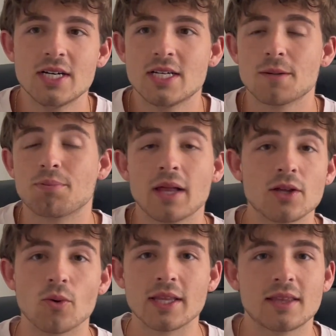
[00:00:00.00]
to play the
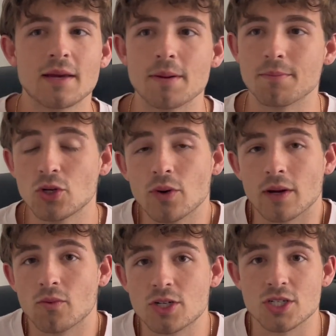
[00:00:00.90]
way that they've been doing,
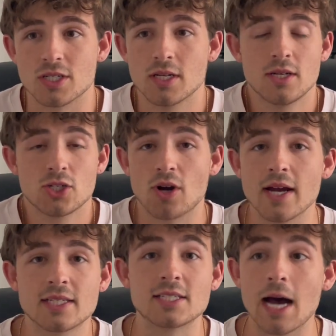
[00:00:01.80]
which is trying to
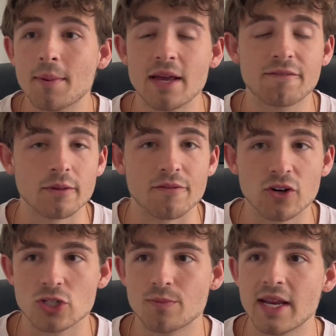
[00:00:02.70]
dominate from the
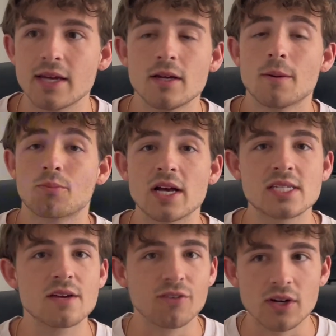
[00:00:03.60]
first minute, pressing
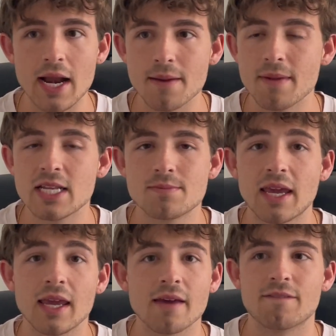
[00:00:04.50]
for 90 minutes, making
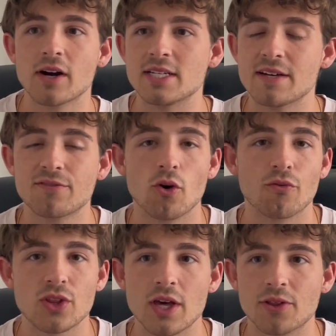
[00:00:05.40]
it very difficult for
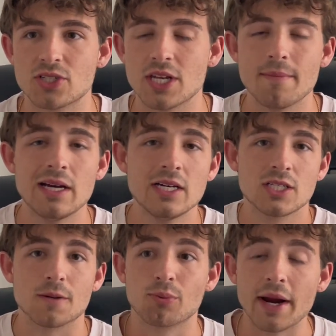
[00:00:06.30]
the other team to
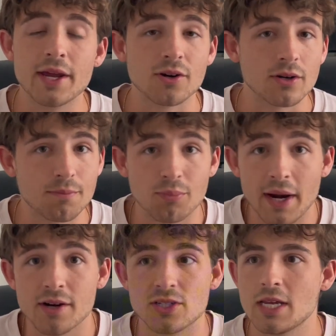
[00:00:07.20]
break your
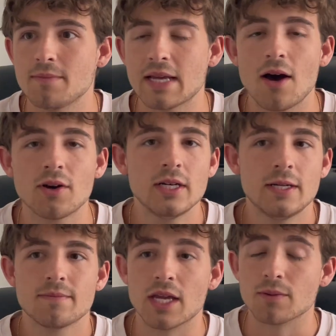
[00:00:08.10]
team down
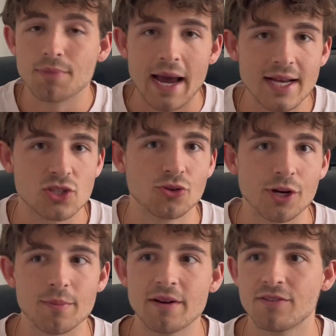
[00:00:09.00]
and pass through your
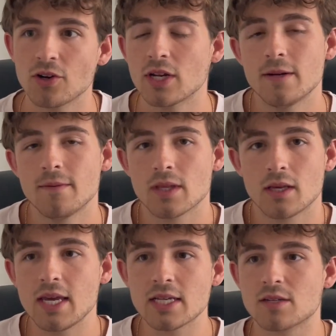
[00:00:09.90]
midfield.
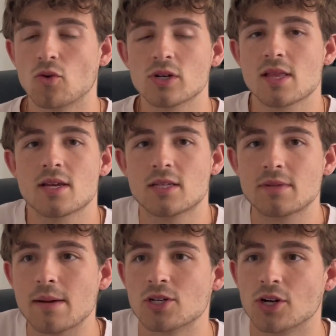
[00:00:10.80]
yes, of course, I think sometimes
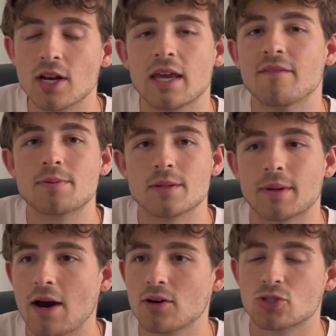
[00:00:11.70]
they're going to give up some
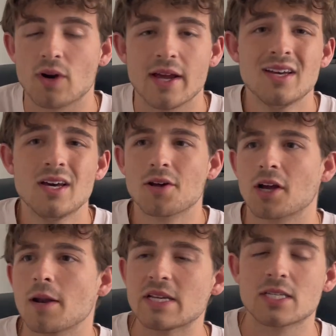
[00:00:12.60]
counters, right? There are going to
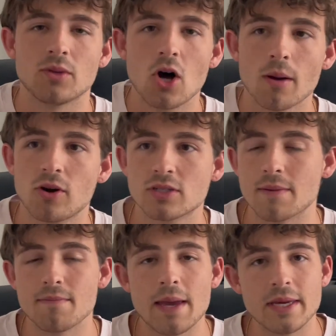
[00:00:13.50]
be some long balls that
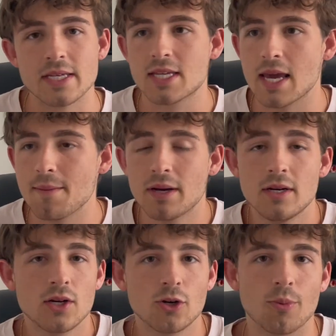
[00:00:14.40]
maybe escape
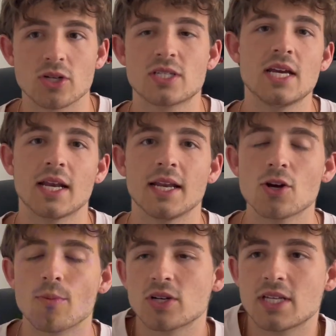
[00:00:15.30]
Cubarsí and Inigo
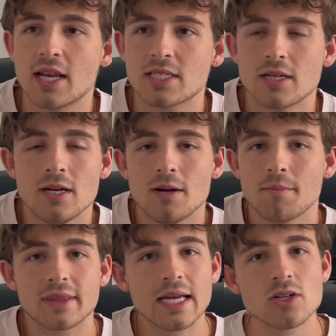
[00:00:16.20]
Martinez, but
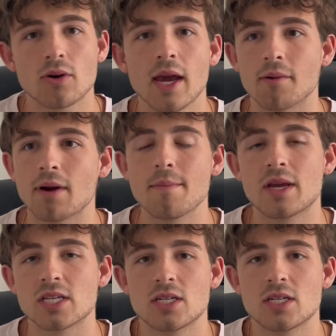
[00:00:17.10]
that's okay, right? Because